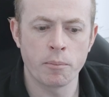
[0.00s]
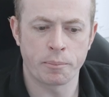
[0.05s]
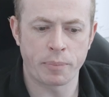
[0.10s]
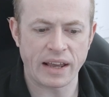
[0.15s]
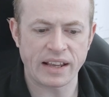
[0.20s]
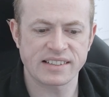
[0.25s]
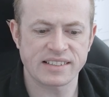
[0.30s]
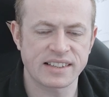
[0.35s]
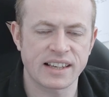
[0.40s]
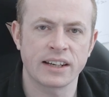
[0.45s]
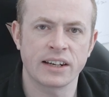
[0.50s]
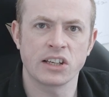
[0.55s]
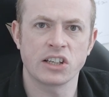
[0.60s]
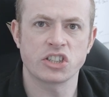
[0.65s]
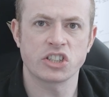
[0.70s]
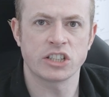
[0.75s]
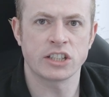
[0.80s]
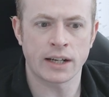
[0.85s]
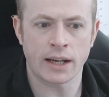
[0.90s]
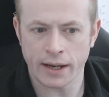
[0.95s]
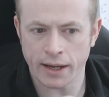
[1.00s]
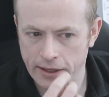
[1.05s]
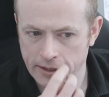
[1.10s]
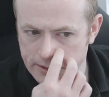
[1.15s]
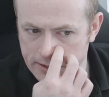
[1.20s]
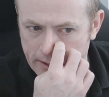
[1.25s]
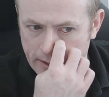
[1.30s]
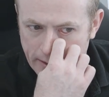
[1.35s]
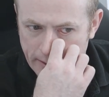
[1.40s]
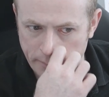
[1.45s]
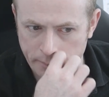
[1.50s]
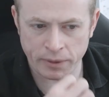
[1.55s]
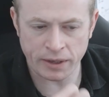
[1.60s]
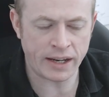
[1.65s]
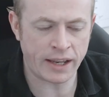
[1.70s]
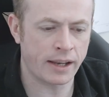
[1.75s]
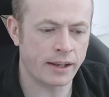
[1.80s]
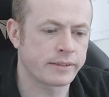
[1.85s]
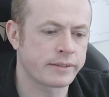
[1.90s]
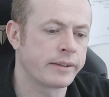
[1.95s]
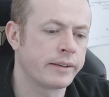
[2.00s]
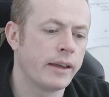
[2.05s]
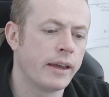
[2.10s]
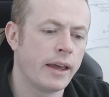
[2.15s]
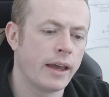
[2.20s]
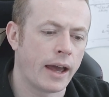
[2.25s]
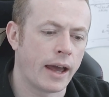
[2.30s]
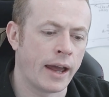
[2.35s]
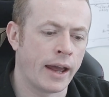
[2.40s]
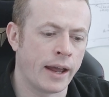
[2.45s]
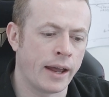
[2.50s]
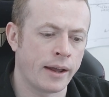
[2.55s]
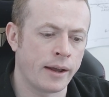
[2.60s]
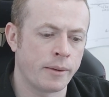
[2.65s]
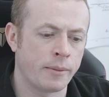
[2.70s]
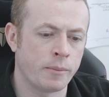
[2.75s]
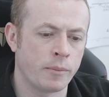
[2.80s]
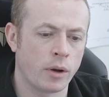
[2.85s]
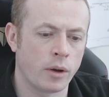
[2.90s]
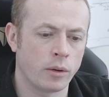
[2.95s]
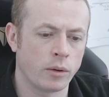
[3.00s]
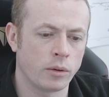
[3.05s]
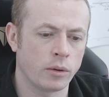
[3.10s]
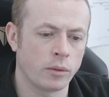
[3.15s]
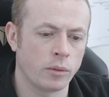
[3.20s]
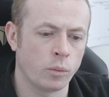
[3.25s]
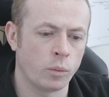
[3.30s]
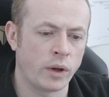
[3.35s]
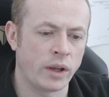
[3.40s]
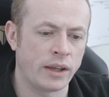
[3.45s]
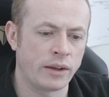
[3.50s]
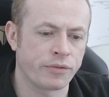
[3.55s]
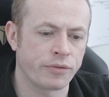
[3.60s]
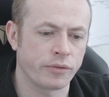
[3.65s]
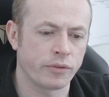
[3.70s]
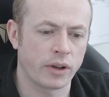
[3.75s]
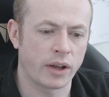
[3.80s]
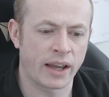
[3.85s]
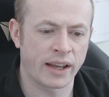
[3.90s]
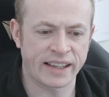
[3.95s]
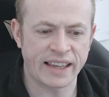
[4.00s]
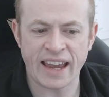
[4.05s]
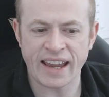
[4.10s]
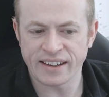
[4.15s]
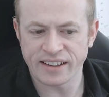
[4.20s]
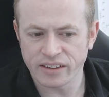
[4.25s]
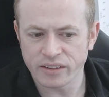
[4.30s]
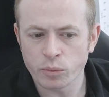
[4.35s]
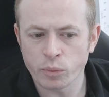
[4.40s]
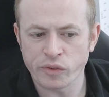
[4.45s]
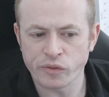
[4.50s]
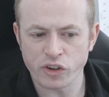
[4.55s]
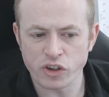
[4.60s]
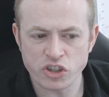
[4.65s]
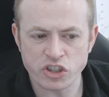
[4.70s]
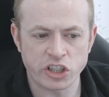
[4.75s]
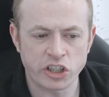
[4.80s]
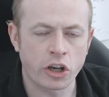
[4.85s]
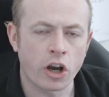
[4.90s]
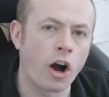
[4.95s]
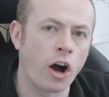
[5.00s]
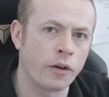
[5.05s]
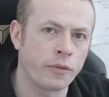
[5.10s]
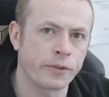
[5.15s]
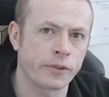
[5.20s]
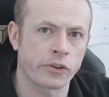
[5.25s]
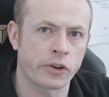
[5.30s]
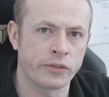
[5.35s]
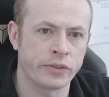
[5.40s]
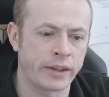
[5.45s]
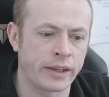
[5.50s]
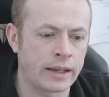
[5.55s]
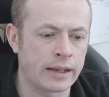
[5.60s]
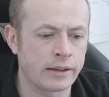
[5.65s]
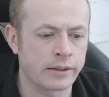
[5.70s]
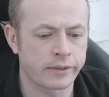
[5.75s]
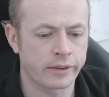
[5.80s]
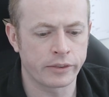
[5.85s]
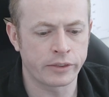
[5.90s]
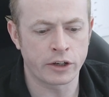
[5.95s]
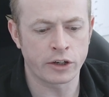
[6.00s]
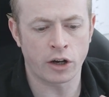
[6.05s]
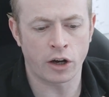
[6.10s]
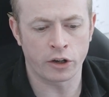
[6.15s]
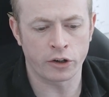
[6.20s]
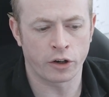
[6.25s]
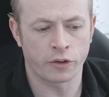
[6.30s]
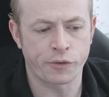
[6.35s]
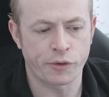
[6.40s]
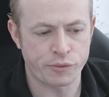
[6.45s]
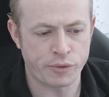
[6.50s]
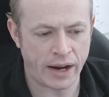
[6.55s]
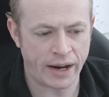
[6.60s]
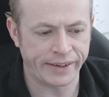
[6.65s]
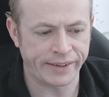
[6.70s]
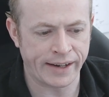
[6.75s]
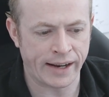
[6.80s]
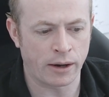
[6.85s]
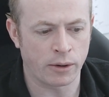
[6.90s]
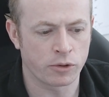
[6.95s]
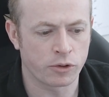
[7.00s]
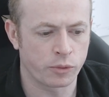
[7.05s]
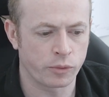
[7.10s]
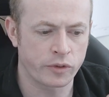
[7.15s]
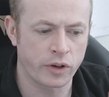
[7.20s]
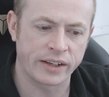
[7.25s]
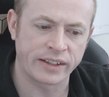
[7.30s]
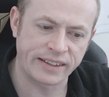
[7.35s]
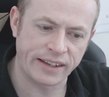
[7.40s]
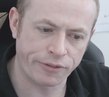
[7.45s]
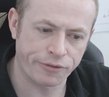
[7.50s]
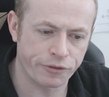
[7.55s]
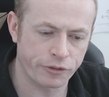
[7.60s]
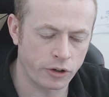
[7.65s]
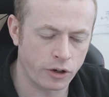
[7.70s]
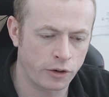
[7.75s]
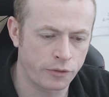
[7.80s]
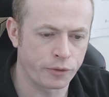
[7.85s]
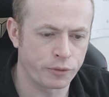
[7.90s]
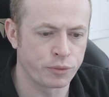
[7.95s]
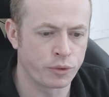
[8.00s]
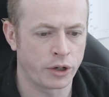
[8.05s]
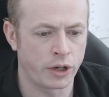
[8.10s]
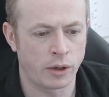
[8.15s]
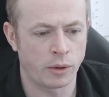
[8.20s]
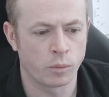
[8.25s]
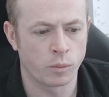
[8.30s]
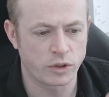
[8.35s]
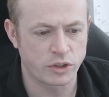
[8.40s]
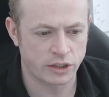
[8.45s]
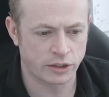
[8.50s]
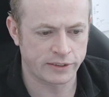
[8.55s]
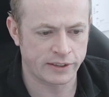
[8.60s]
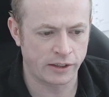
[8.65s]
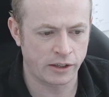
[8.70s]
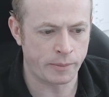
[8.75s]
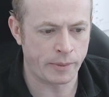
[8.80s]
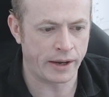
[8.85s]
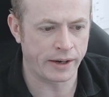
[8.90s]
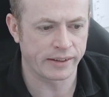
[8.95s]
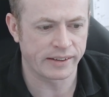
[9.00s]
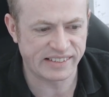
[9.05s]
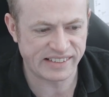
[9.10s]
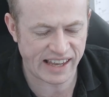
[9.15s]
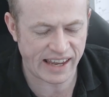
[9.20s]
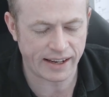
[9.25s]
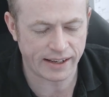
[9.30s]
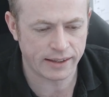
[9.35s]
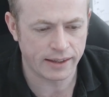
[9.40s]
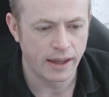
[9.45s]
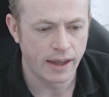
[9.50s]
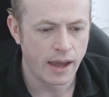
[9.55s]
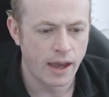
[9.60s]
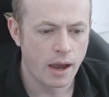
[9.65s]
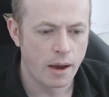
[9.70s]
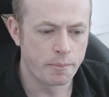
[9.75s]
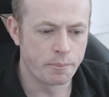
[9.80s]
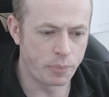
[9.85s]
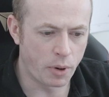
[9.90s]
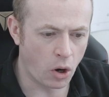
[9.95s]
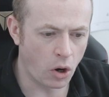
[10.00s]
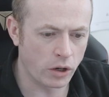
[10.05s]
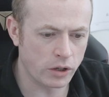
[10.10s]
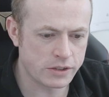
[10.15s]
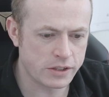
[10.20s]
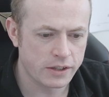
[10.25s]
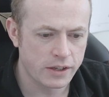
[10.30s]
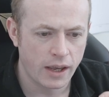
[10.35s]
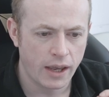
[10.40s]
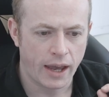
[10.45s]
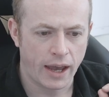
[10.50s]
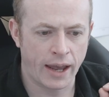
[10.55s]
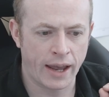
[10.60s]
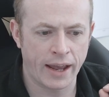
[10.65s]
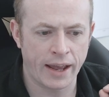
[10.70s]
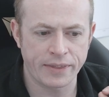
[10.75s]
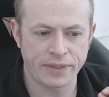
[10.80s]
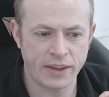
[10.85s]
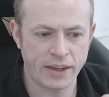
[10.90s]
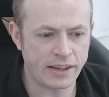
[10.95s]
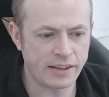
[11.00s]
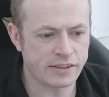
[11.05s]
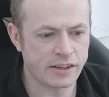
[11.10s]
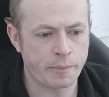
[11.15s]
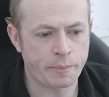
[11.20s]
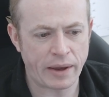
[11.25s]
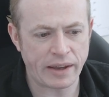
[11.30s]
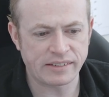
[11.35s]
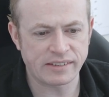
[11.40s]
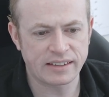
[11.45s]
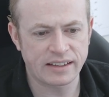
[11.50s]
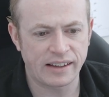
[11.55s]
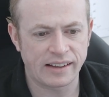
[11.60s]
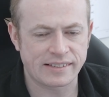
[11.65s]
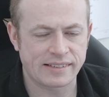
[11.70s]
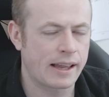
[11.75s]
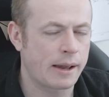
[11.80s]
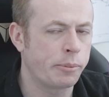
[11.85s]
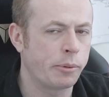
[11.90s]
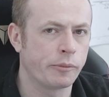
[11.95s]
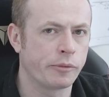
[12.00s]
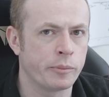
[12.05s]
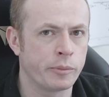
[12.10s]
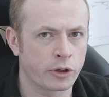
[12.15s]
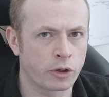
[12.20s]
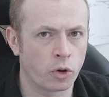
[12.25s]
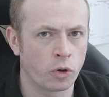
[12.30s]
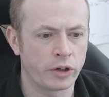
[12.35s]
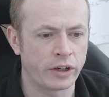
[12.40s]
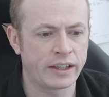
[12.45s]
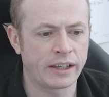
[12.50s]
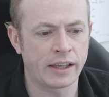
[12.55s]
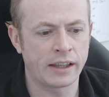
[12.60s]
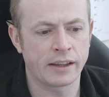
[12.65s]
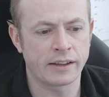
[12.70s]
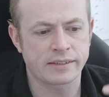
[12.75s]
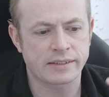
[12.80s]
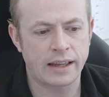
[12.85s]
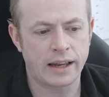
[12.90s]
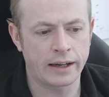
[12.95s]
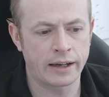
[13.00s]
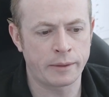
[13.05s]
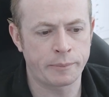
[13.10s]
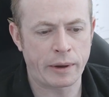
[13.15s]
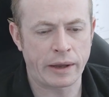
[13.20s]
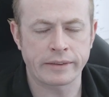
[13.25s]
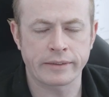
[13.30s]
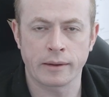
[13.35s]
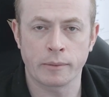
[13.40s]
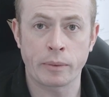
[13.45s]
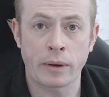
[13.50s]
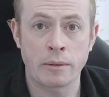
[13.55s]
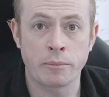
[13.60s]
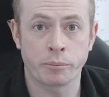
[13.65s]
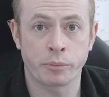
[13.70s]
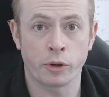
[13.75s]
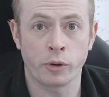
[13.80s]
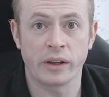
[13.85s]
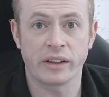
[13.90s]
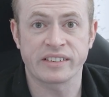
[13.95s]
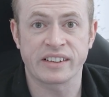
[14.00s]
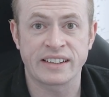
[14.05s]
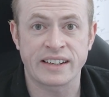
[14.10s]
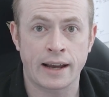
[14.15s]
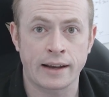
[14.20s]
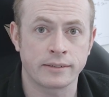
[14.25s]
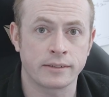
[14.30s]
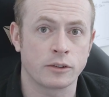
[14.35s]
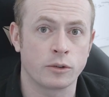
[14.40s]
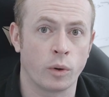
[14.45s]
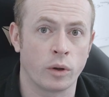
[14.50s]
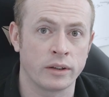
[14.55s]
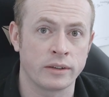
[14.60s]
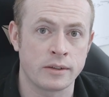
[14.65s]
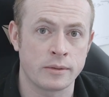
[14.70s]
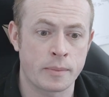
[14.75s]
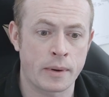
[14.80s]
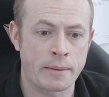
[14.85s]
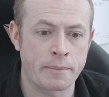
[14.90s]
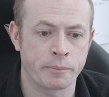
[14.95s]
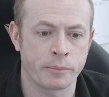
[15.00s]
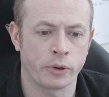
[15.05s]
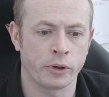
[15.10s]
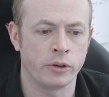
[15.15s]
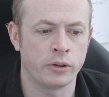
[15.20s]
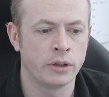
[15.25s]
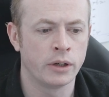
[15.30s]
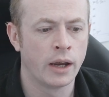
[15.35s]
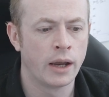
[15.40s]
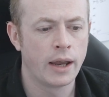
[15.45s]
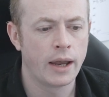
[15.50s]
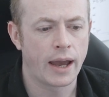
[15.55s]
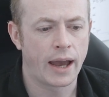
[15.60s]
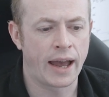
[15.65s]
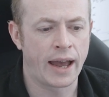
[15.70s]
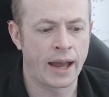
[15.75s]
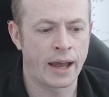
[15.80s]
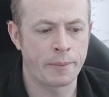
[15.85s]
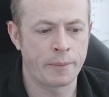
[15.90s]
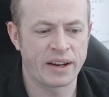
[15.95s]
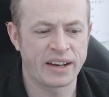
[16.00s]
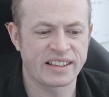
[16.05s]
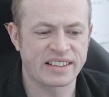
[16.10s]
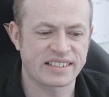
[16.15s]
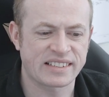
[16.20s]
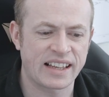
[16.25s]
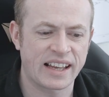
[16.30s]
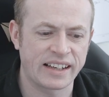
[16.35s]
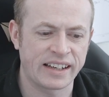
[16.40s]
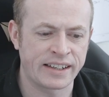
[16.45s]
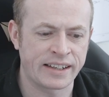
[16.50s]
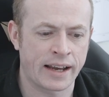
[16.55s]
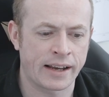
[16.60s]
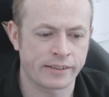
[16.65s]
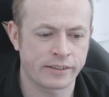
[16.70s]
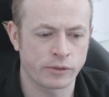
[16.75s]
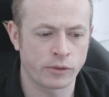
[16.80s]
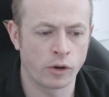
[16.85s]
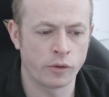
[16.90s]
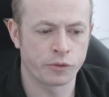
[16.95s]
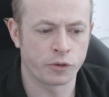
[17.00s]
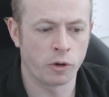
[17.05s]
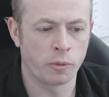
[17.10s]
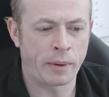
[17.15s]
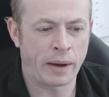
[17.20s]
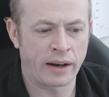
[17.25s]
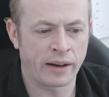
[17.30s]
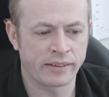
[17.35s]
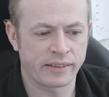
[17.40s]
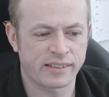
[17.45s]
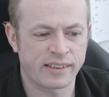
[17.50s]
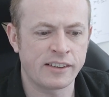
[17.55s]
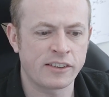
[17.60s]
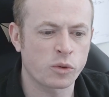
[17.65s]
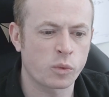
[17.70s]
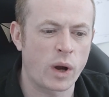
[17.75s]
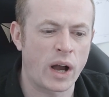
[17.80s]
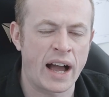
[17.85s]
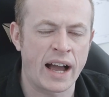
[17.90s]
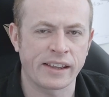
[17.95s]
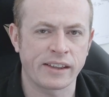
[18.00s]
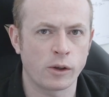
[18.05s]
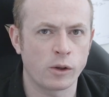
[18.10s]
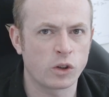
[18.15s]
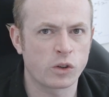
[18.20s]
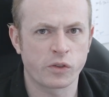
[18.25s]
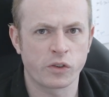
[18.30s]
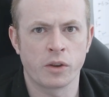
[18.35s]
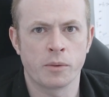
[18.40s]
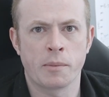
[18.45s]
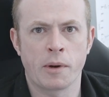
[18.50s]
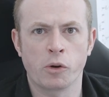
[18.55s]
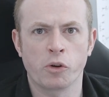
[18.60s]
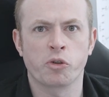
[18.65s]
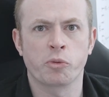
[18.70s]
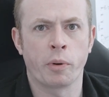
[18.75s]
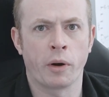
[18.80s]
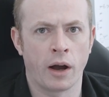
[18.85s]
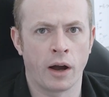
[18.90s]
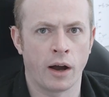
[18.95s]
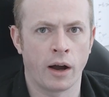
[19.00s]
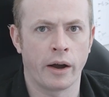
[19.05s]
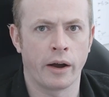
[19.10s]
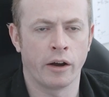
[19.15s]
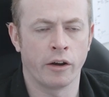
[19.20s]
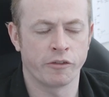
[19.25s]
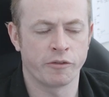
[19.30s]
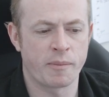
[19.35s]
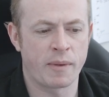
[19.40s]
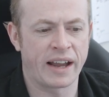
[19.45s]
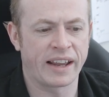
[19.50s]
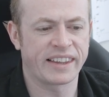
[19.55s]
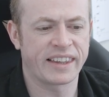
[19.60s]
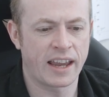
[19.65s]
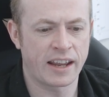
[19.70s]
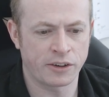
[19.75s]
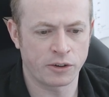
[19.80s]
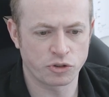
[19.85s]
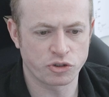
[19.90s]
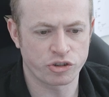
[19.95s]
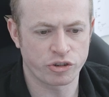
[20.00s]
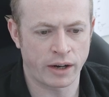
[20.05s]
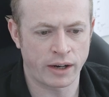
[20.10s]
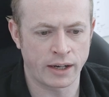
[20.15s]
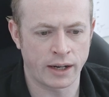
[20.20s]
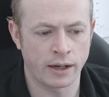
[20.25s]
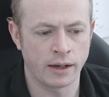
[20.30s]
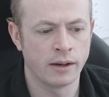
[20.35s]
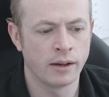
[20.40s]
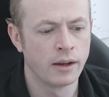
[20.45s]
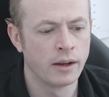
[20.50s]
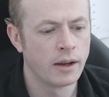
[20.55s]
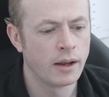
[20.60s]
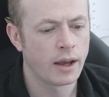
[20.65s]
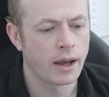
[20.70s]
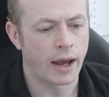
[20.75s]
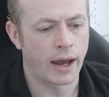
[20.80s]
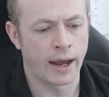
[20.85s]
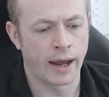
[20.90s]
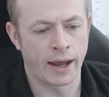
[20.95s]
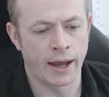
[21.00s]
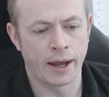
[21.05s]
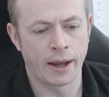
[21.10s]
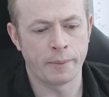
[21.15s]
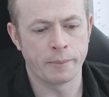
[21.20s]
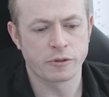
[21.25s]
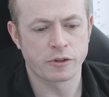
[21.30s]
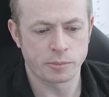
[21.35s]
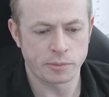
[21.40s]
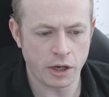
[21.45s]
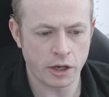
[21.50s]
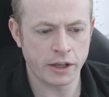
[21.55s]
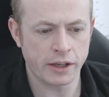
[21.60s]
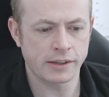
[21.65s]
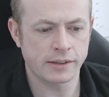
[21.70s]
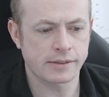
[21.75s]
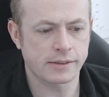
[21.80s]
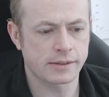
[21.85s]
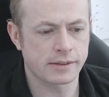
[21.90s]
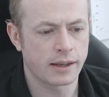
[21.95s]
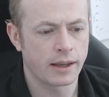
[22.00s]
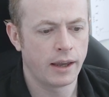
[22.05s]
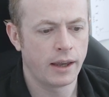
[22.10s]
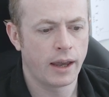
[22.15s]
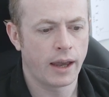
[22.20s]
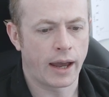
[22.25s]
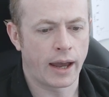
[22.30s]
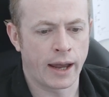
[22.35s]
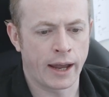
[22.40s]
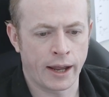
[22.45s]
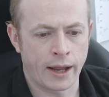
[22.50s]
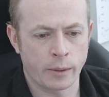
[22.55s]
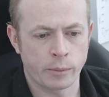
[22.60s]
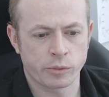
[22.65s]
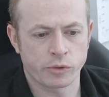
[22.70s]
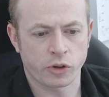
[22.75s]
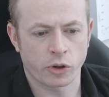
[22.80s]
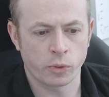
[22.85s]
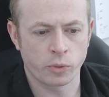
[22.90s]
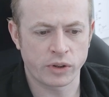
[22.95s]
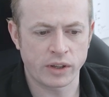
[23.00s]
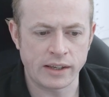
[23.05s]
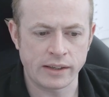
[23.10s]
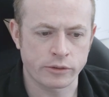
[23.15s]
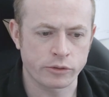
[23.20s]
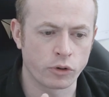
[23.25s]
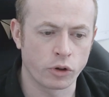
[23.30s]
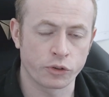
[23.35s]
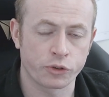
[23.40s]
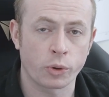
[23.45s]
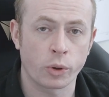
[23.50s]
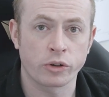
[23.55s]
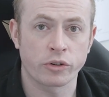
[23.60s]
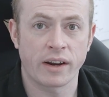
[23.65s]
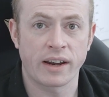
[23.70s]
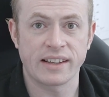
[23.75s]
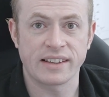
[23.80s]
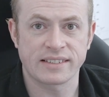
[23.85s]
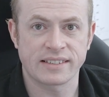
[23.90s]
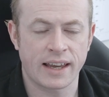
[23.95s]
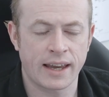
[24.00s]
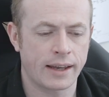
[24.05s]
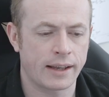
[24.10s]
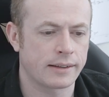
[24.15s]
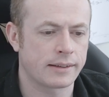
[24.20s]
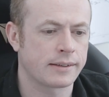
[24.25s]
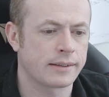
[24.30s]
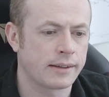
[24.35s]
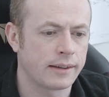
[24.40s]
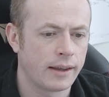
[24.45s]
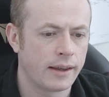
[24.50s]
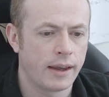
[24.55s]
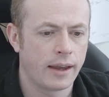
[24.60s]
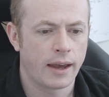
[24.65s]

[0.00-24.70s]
best-selling shinai actually at the minute. Um, we've again we've usually got offers on these. They're not on offer right now because we've got a different offer running, which I'll tell you about in a sec. But uh, these are basically a step up from the Goriki. It's slightly better bamboo. It's a nicer quality bamboo. Um, and it's slightly nicer overall balance. These are what I use for the most part of my Kendo training, um, to be honest. Um, so these are also a great set.